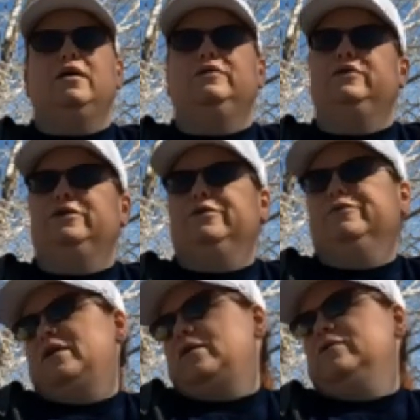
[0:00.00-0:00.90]
You
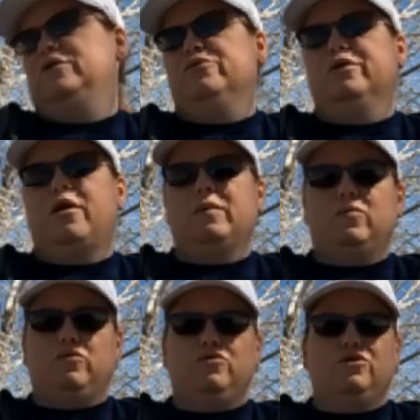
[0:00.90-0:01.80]
know, you can call me
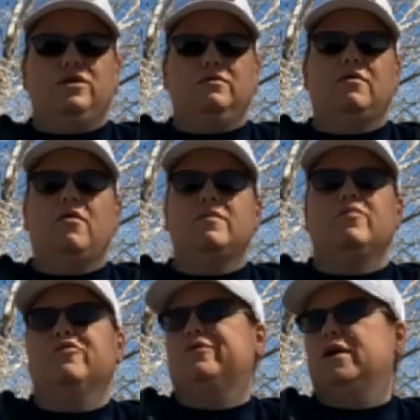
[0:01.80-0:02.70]
bougie, you can call me
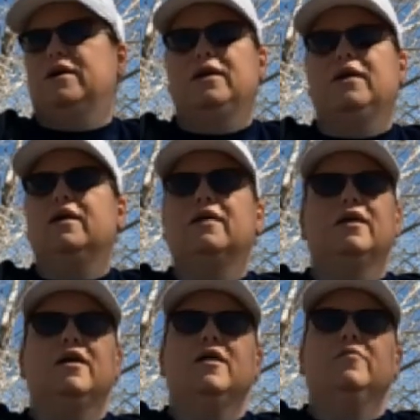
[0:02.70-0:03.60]
persnickety.
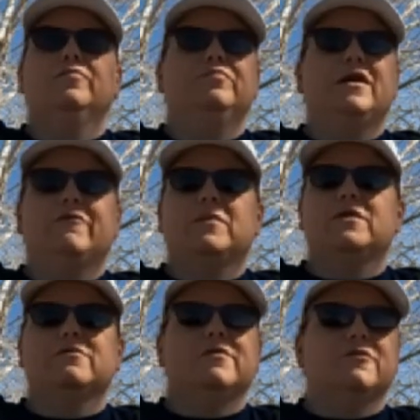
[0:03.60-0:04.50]
Everybody
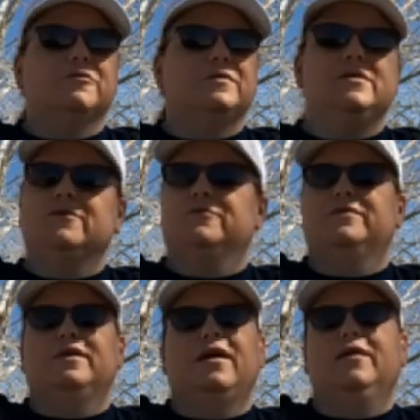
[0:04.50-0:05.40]
who knows me knows
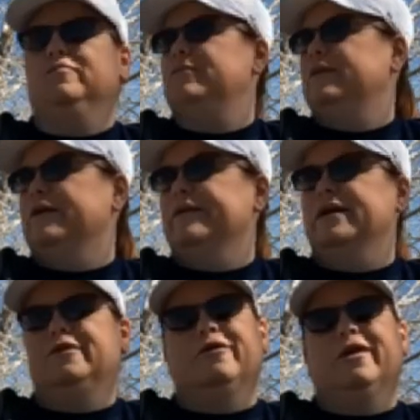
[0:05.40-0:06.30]
that I'm
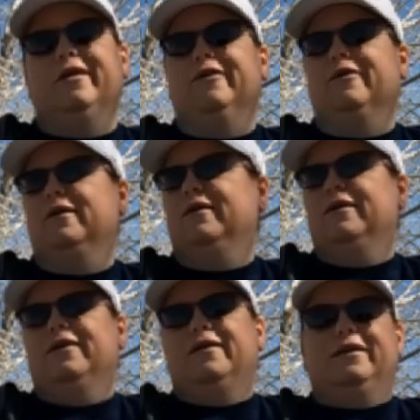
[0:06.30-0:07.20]
Lariat or higher.
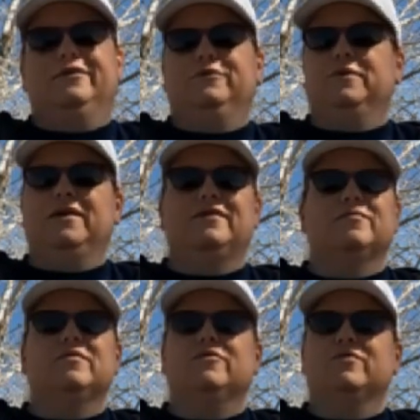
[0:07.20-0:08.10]
I do like
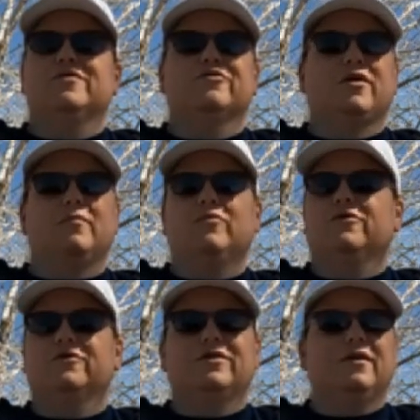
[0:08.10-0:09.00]
some of the creature
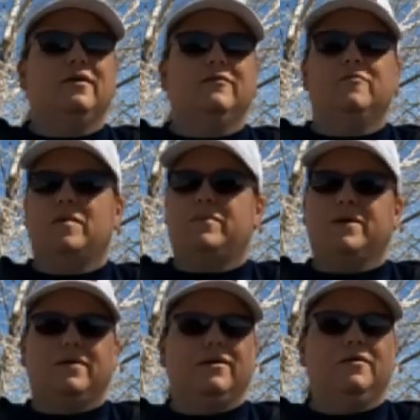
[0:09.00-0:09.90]
comforts of my
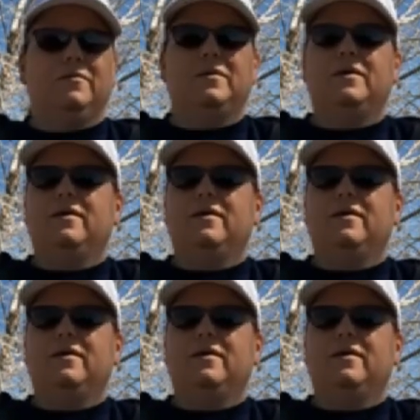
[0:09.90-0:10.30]
pickup.